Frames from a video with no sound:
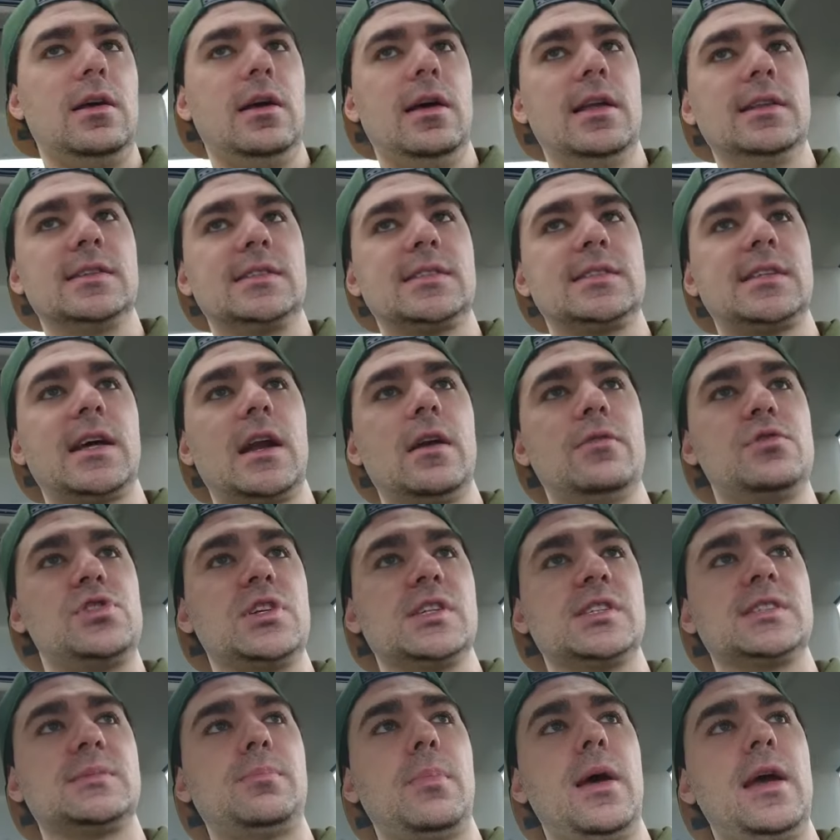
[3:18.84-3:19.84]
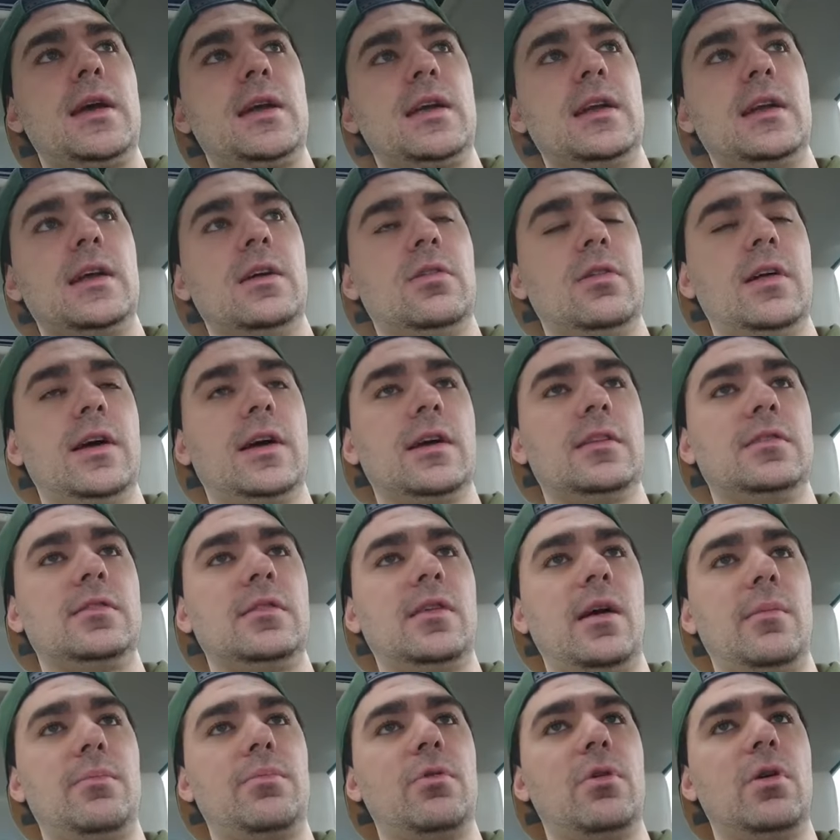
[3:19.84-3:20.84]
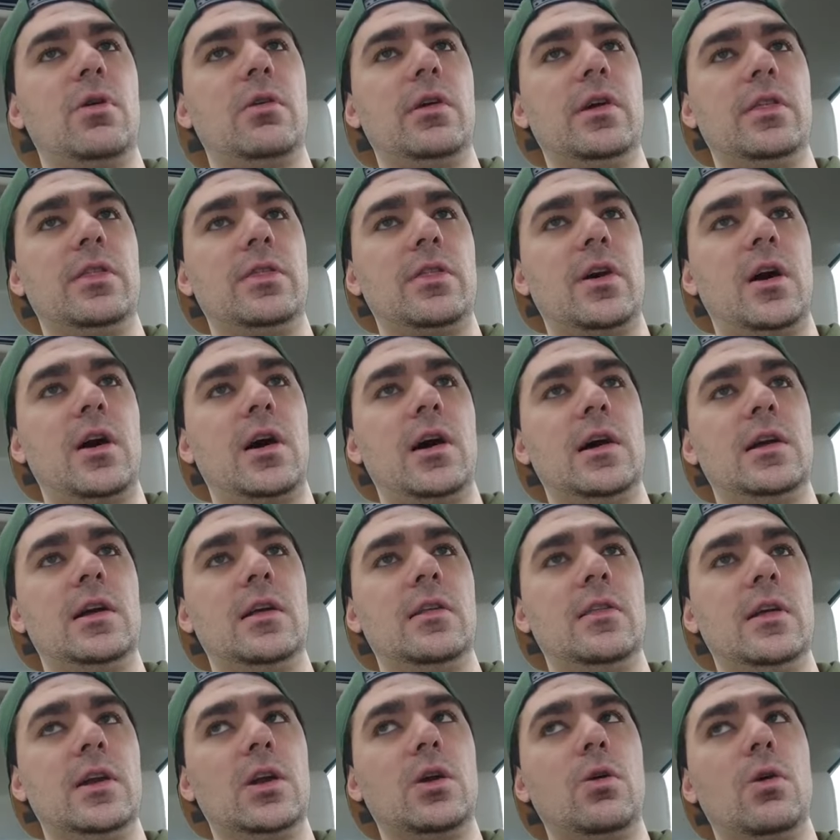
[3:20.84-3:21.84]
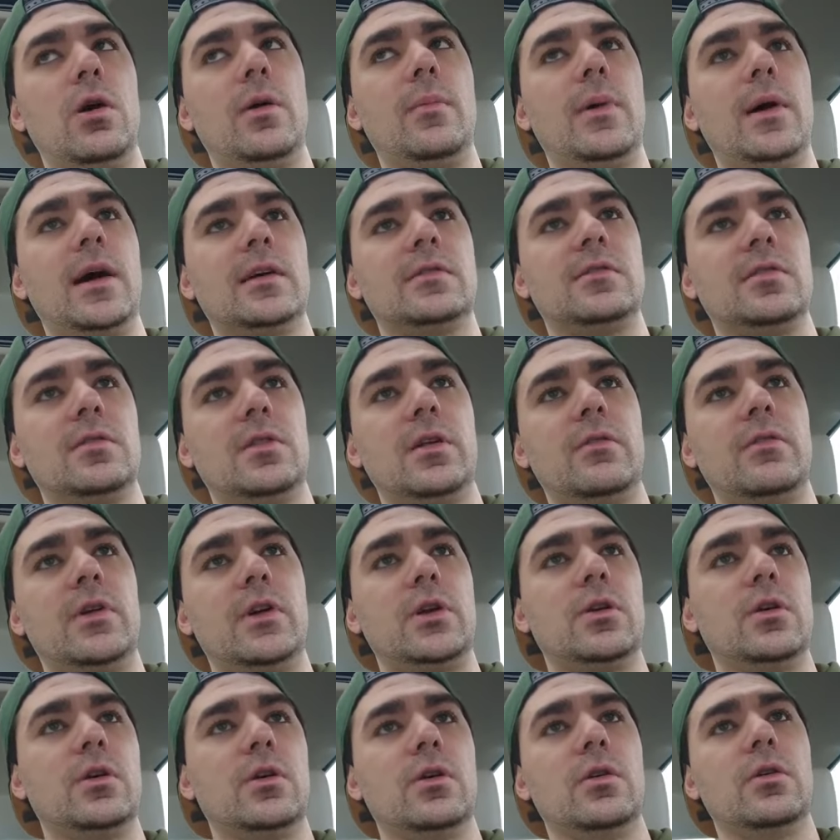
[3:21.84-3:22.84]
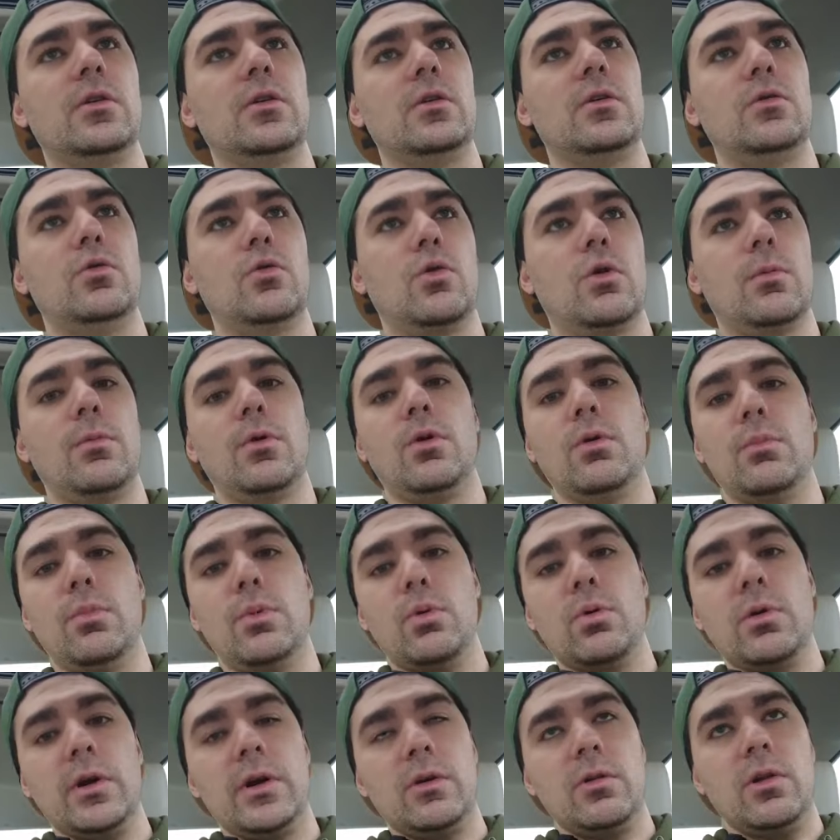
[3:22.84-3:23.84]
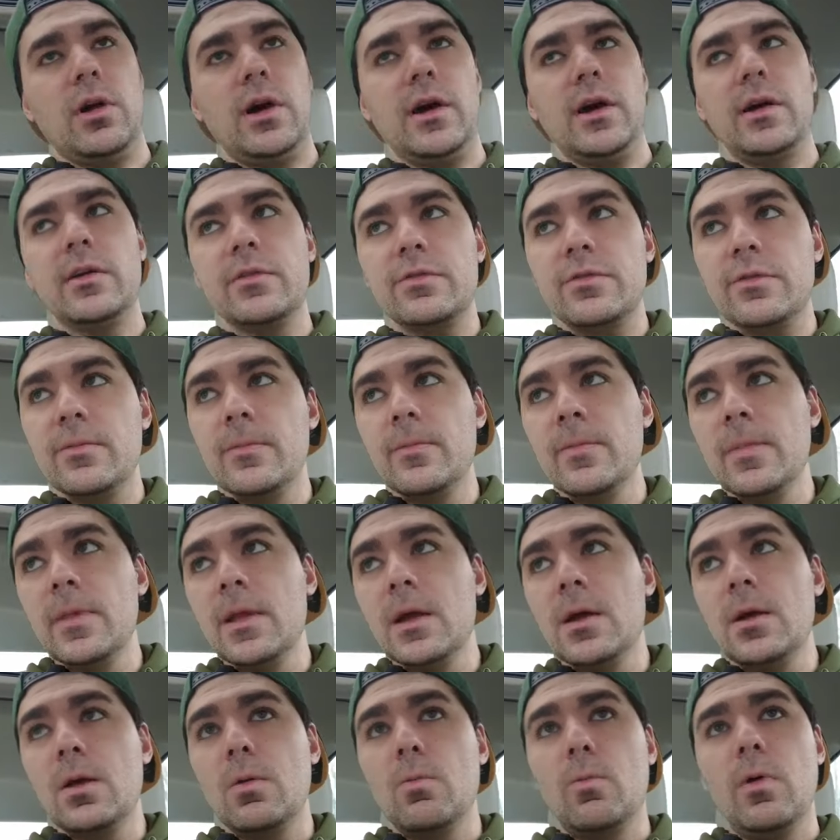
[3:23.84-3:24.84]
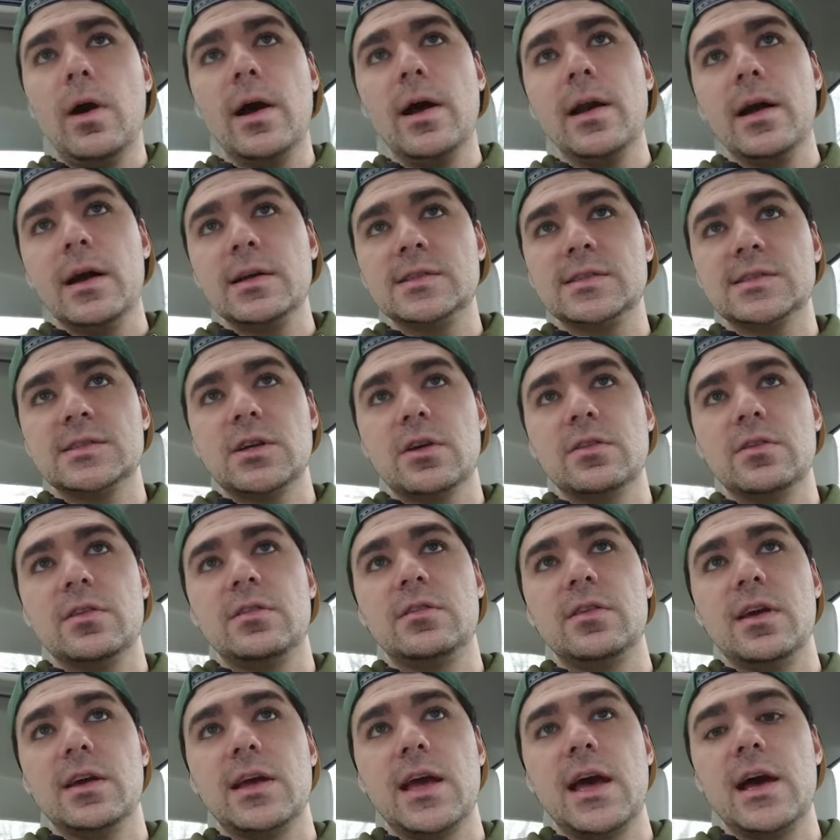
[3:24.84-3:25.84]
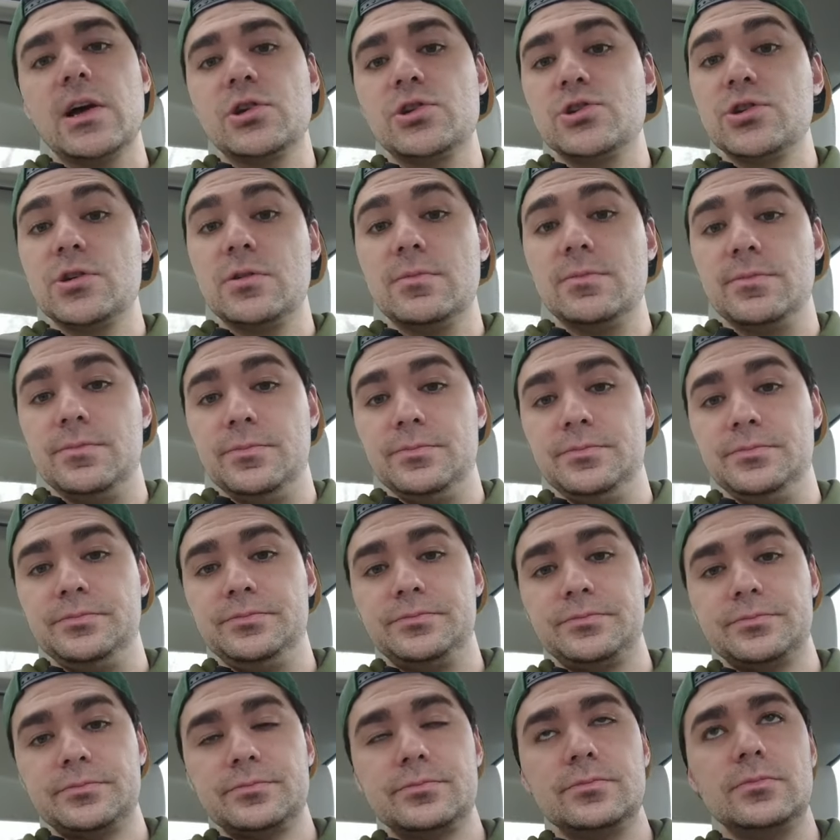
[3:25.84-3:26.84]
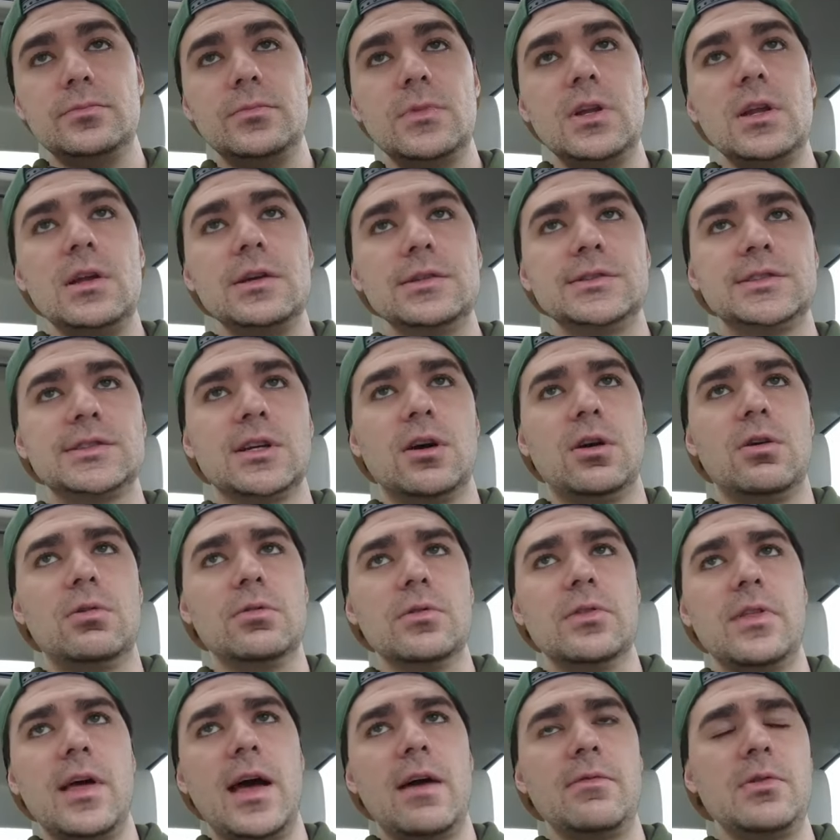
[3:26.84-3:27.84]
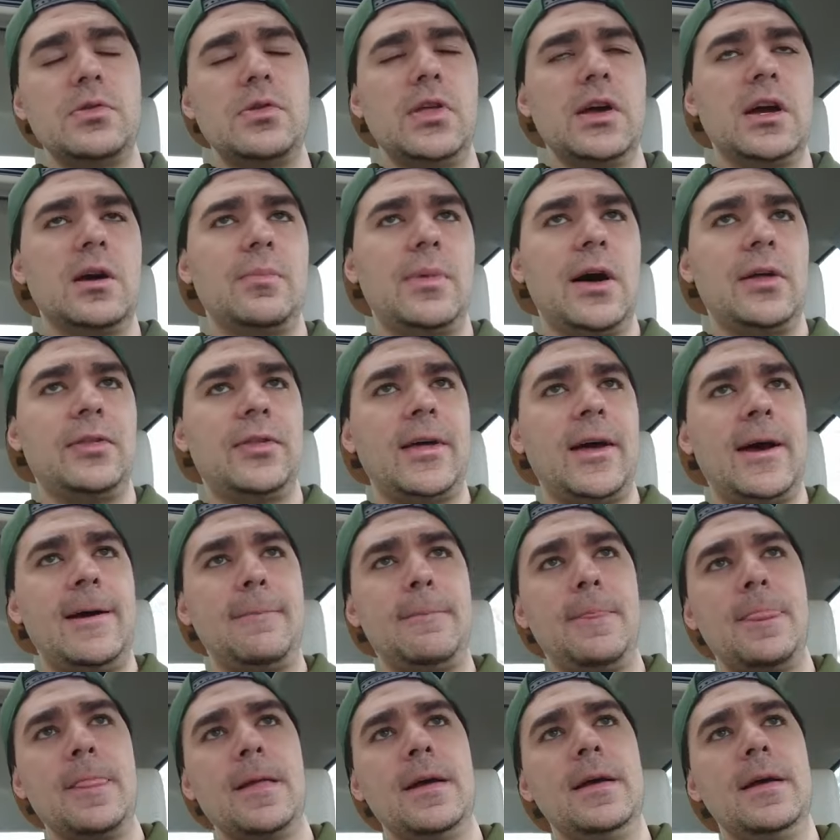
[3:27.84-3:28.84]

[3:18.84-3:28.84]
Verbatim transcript: instead of just making it like a temporary thought and then going back to living your normal boring life why not start to take action so have a think about that